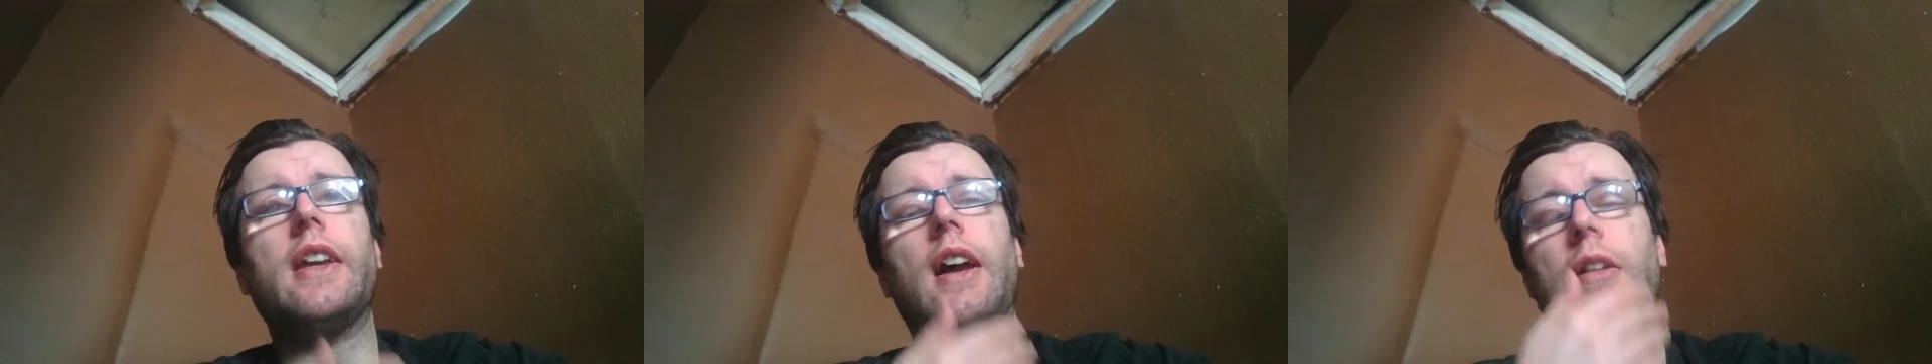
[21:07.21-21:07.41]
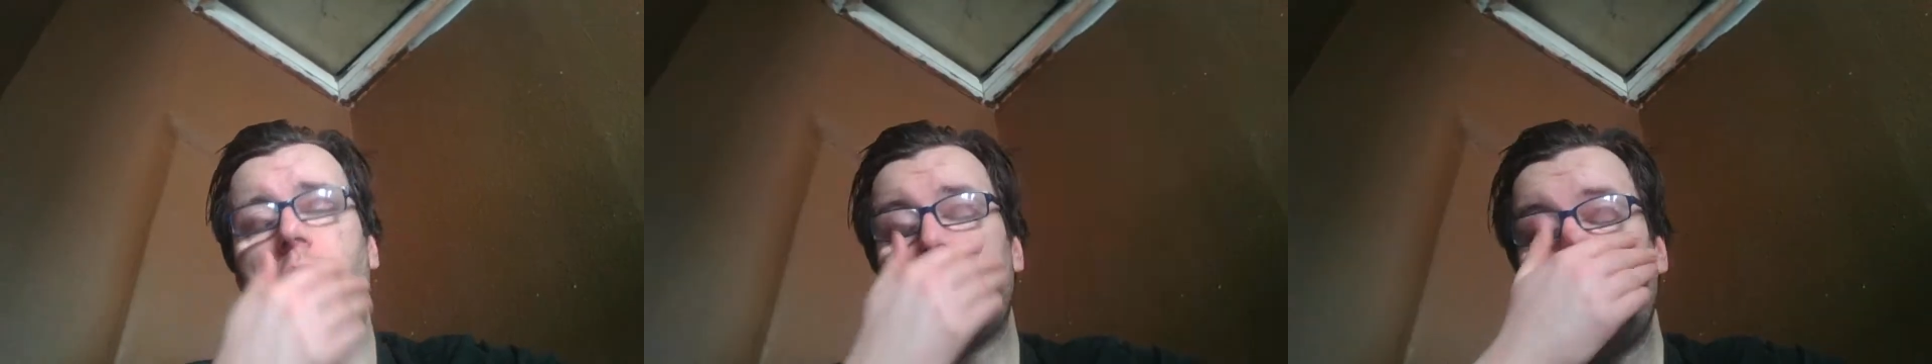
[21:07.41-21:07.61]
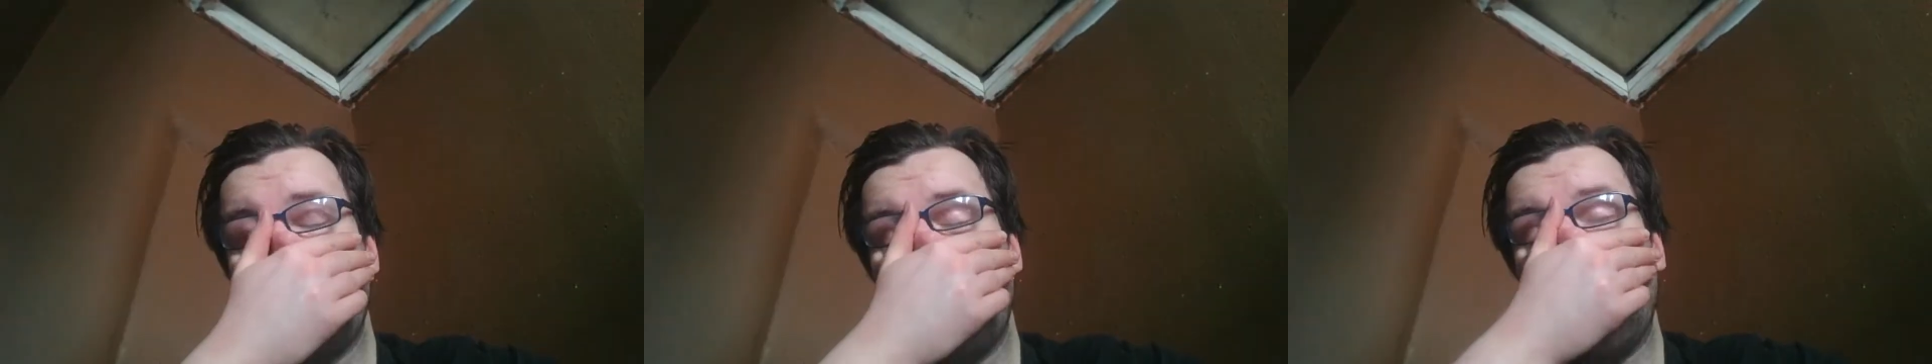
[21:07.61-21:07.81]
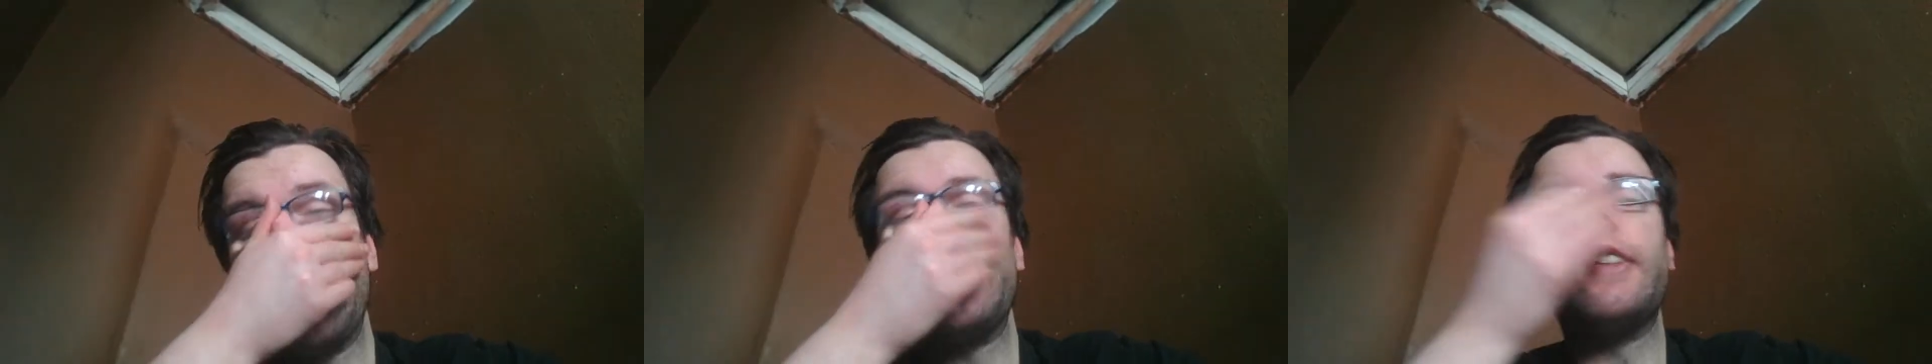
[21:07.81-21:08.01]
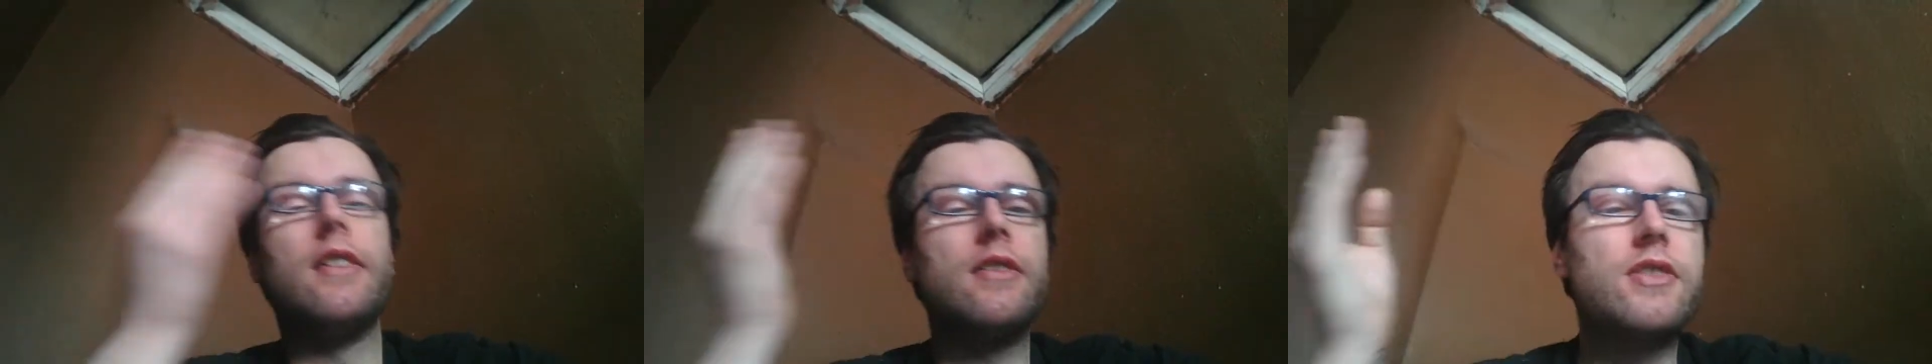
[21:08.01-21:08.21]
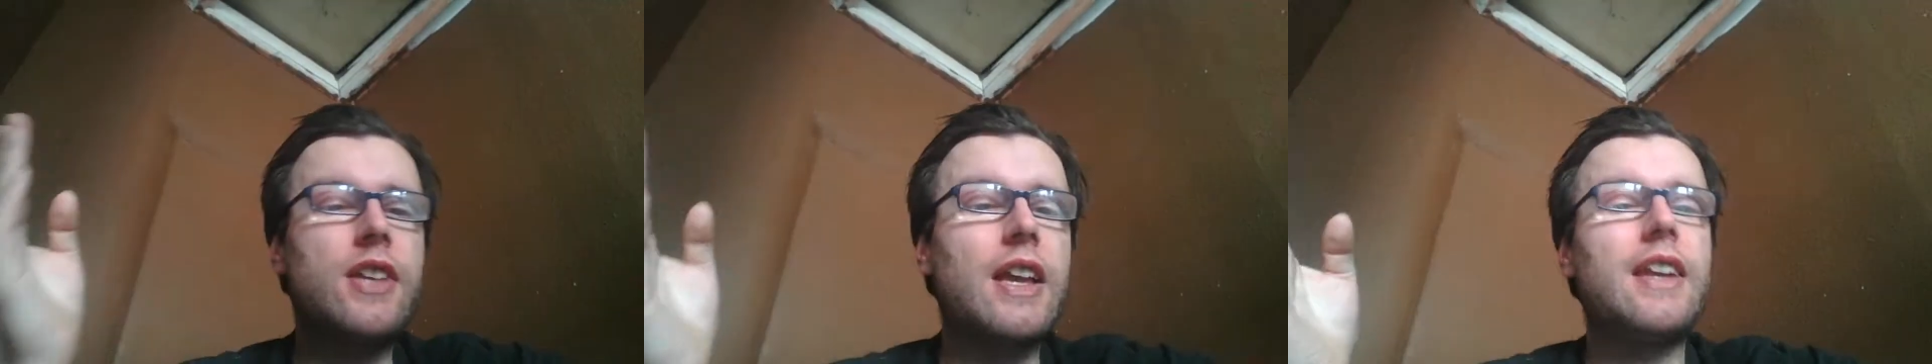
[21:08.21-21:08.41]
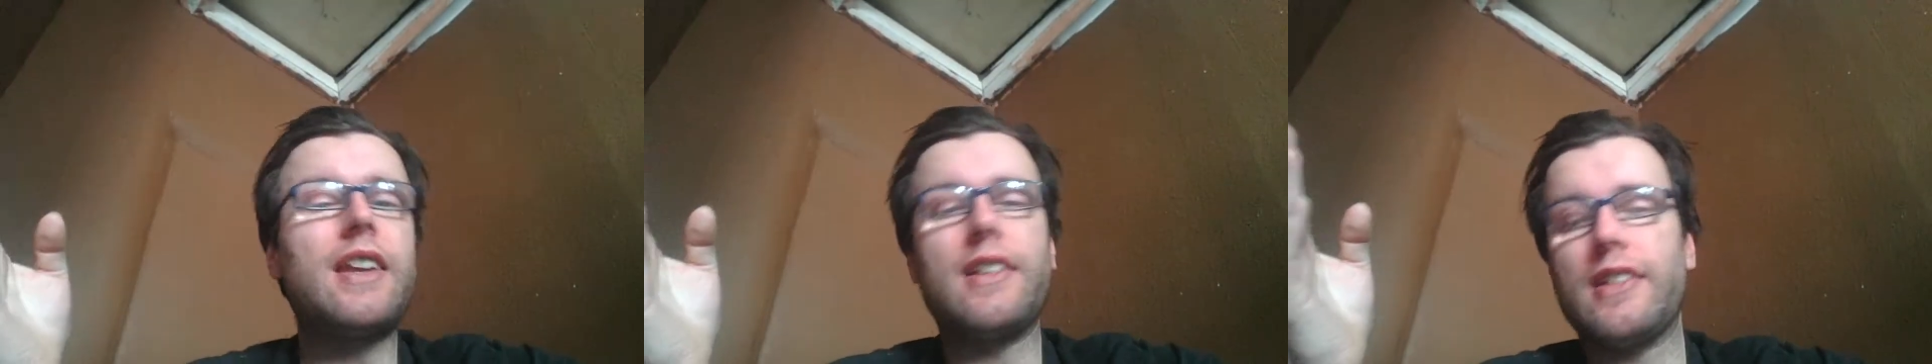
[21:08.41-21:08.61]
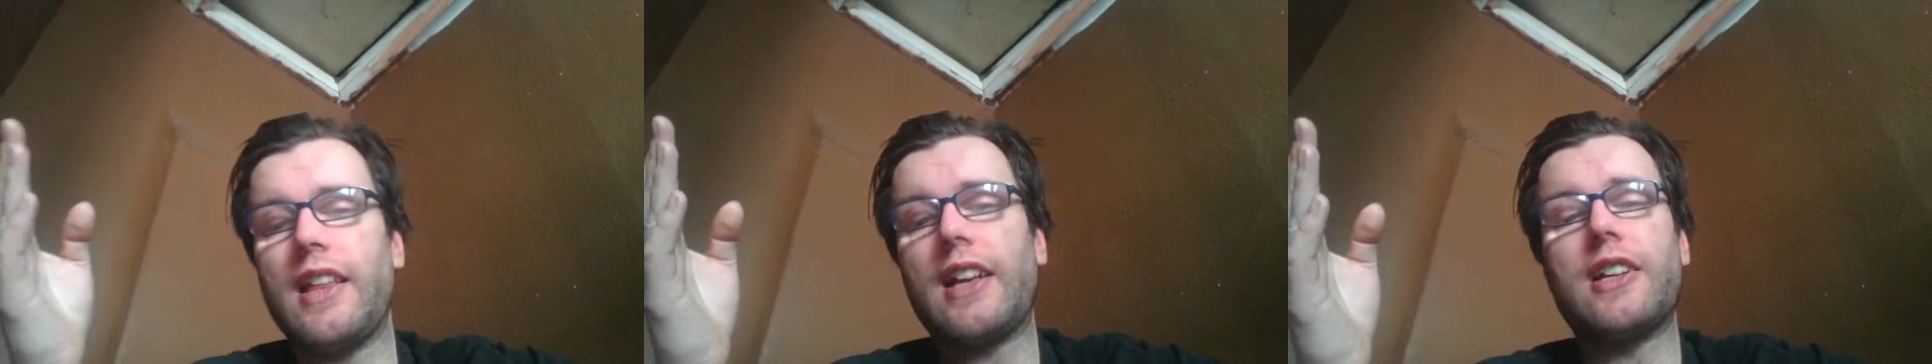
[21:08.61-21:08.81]
I'm not here saying
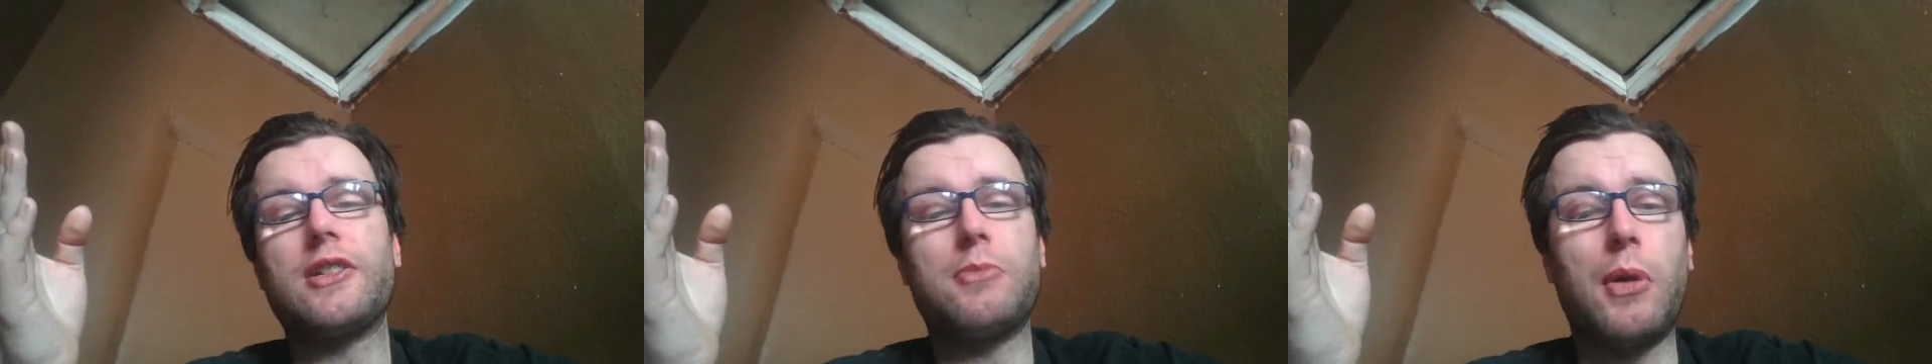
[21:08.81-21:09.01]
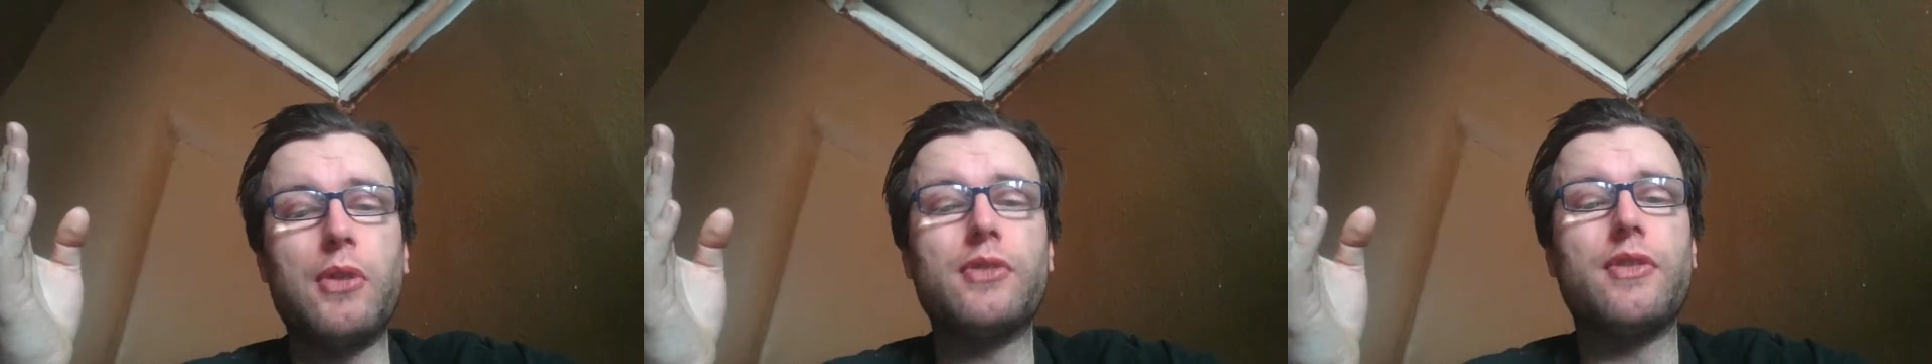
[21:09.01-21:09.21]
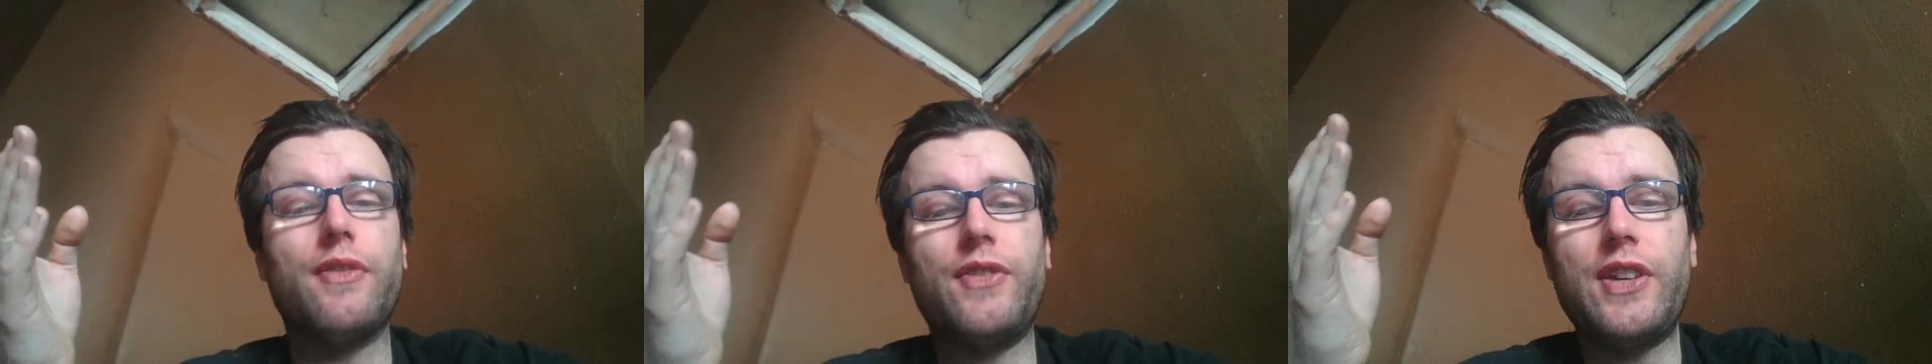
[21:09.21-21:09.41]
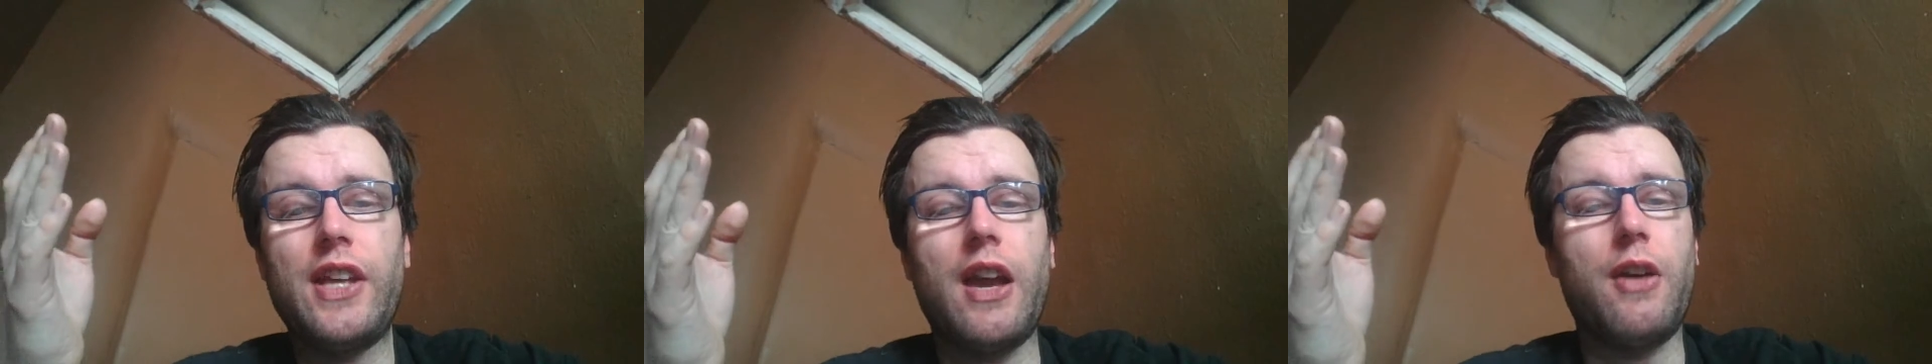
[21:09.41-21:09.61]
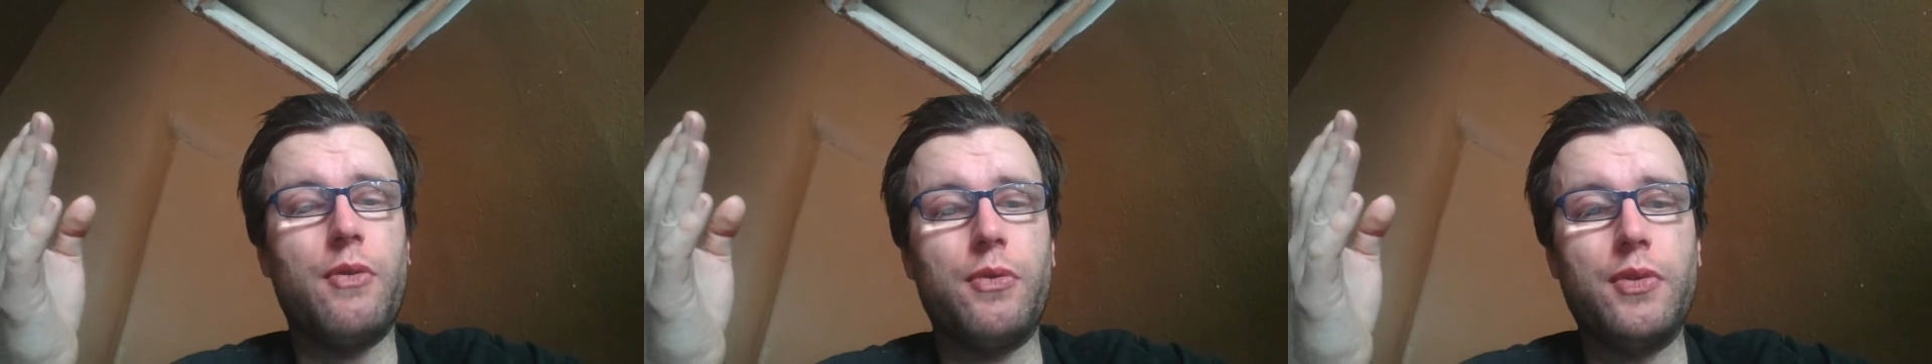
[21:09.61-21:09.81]
it's like a sponsored video.